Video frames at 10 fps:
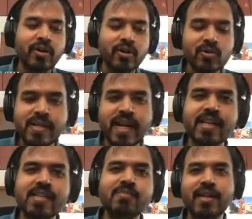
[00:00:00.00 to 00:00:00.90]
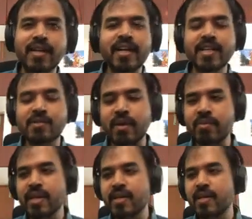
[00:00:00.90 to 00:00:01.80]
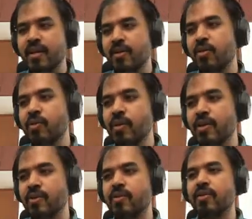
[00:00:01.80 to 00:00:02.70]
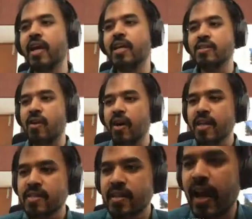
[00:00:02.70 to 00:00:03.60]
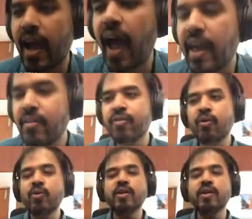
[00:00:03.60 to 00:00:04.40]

to use tedious, but tedious may be a good word to use. It is not as I found